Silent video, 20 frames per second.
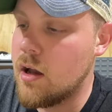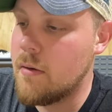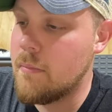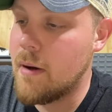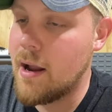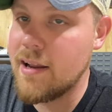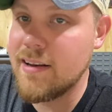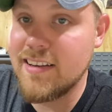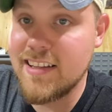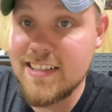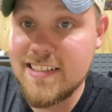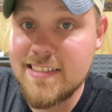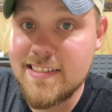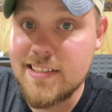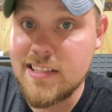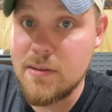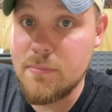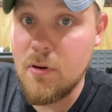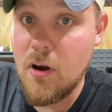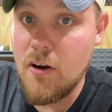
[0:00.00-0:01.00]
Mine did
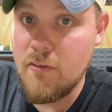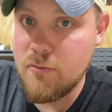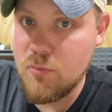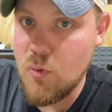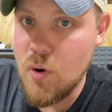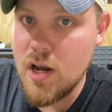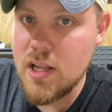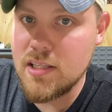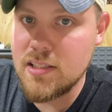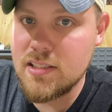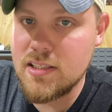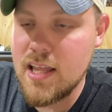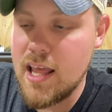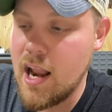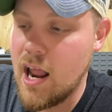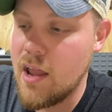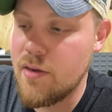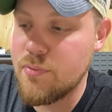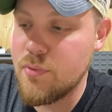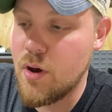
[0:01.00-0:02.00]
slip off once, and
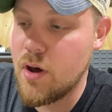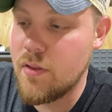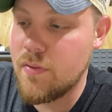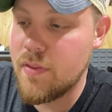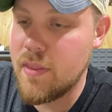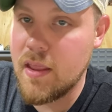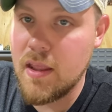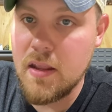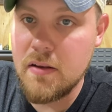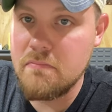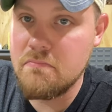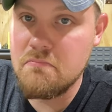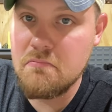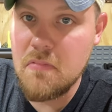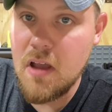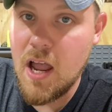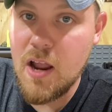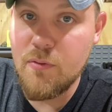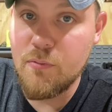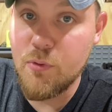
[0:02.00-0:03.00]
I thought that
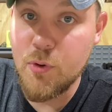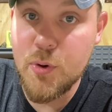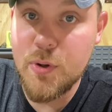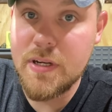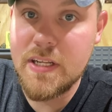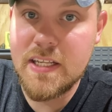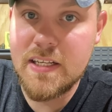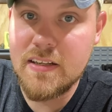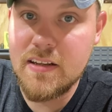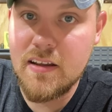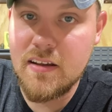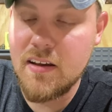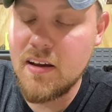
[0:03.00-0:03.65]
I ruined it.